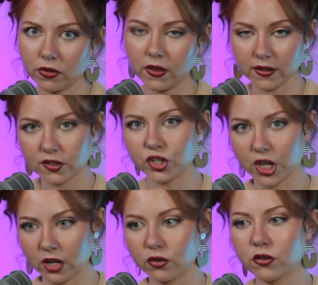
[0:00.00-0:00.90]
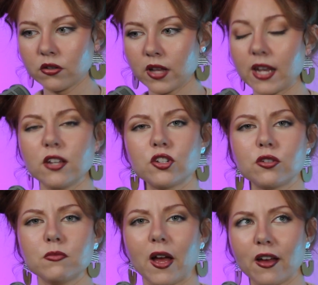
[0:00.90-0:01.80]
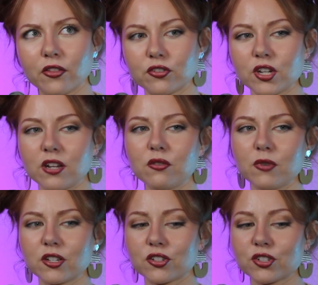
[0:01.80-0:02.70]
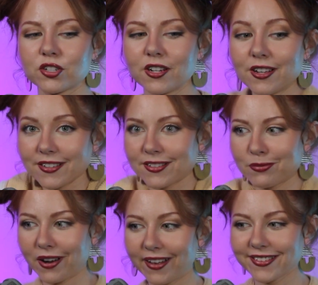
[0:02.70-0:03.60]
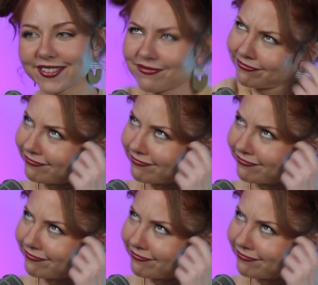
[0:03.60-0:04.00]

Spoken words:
this channel and into my other channel, which, surprise,